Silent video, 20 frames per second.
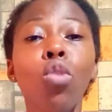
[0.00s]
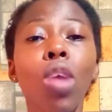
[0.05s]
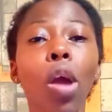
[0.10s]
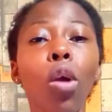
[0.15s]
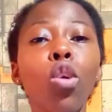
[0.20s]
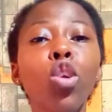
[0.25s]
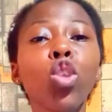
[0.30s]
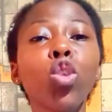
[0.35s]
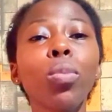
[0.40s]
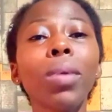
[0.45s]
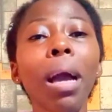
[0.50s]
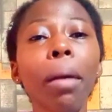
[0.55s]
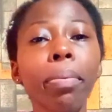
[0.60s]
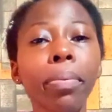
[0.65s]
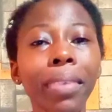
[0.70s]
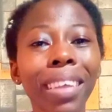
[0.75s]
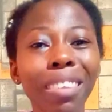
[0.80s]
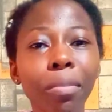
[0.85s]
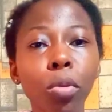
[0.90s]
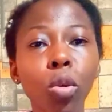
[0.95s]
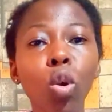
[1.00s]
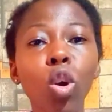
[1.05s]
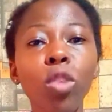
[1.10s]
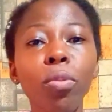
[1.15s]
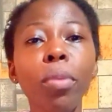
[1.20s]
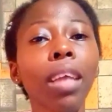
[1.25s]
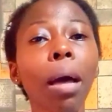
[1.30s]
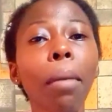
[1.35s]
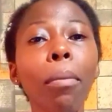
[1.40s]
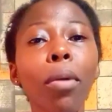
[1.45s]
you are going to be upset
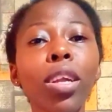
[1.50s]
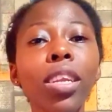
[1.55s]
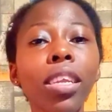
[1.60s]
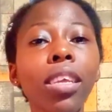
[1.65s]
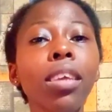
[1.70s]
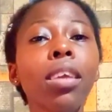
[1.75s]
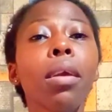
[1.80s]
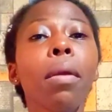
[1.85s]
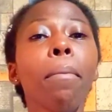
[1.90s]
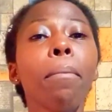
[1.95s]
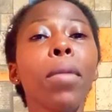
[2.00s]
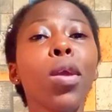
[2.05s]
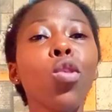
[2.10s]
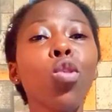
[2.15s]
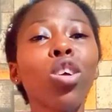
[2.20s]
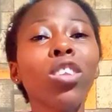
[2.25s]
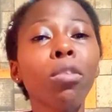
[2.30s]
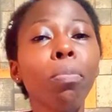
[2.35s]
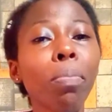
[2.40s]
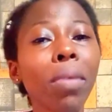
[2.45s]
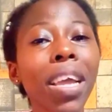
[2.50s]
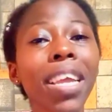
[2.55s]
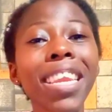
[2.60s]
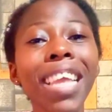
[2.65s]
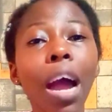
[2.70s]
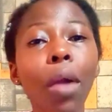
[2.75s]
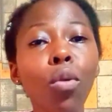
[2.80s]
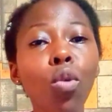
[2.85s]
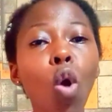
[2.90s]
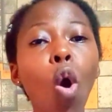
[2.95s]
because somebody may not play
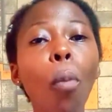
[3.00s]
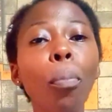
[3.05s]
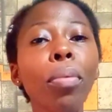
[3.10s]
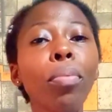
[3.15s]
their role,